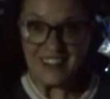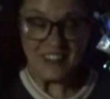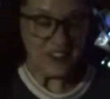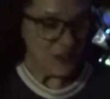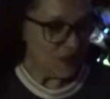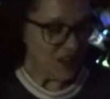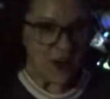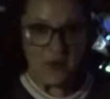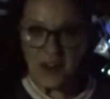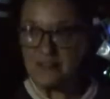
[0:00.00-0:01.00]
so
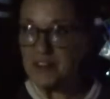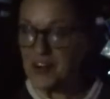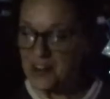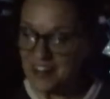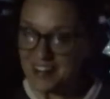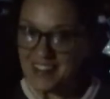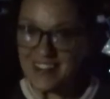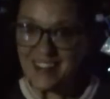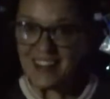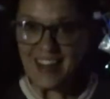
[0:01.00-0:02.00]
now I've got
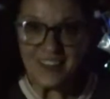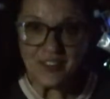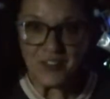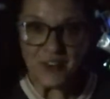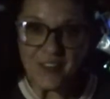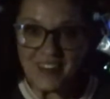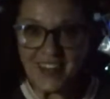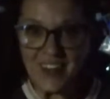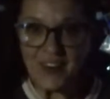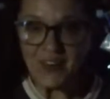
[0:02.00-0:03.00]
the lights turned
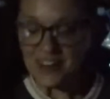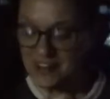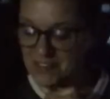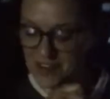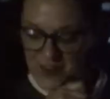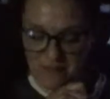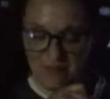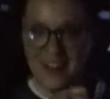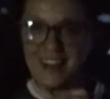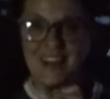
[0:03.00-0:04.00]
down. I've got
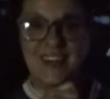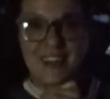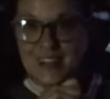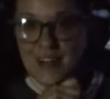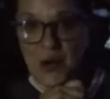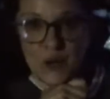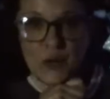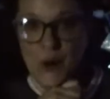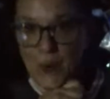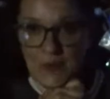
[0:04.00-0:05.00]
my
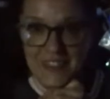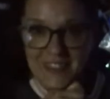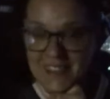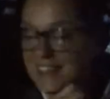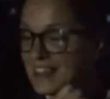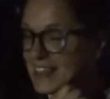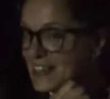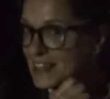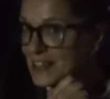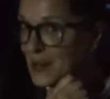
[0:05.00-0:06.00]
cozy
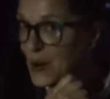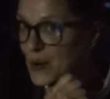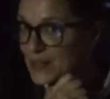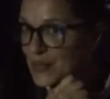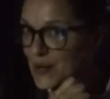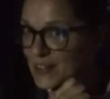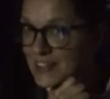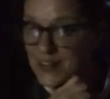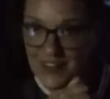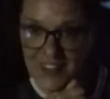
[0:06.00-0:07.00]
long
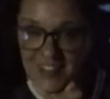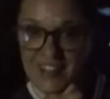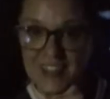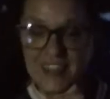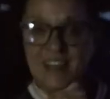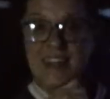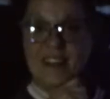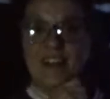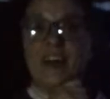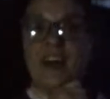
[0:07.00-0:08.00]
johns on.
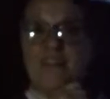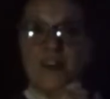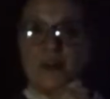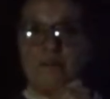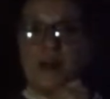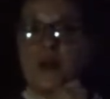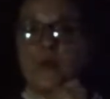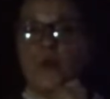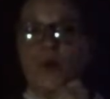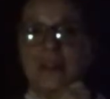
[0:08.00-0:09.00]
I've got my
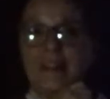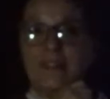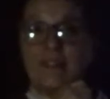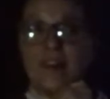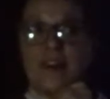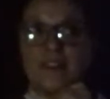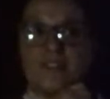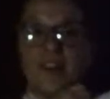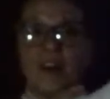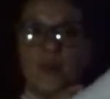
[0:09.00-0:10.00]
woolly socks
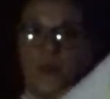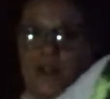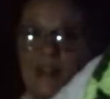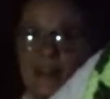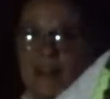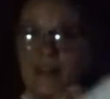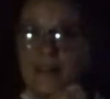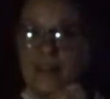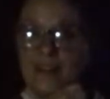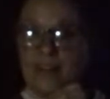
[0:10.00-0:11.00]
on with
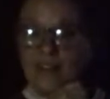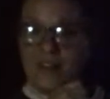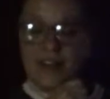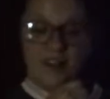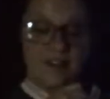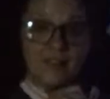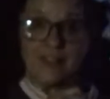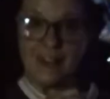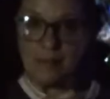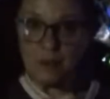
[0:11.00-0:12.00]
knitted
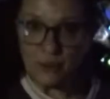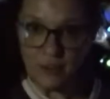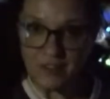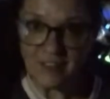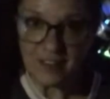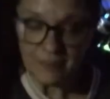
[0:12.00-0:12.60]
slippers.